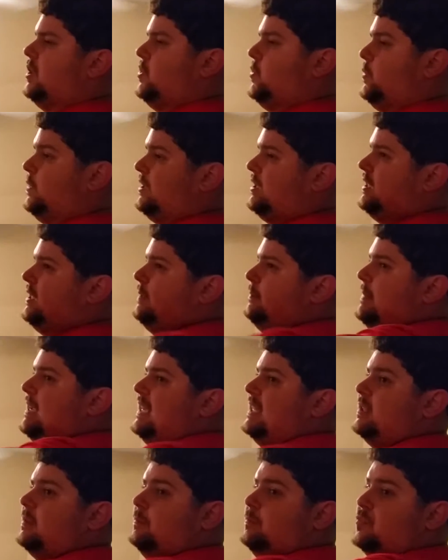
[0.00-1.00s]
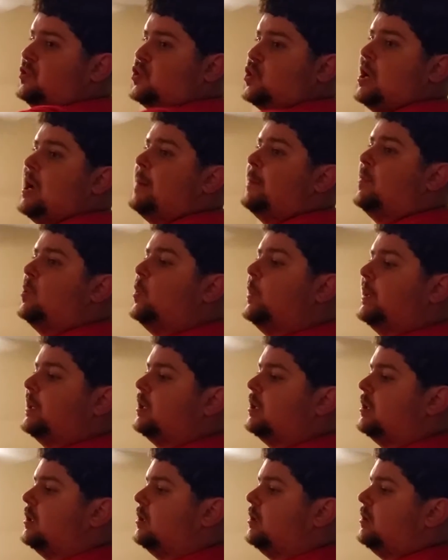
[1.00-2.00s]
which then makes them drop
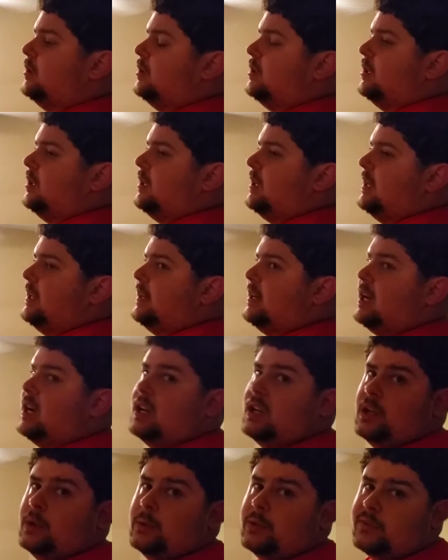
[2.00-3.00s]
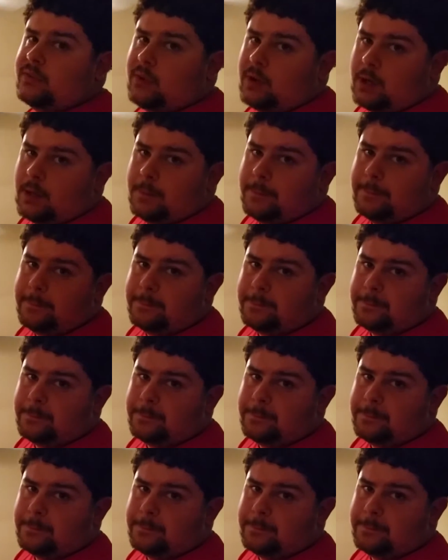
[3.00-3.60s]
quicker and not go as far.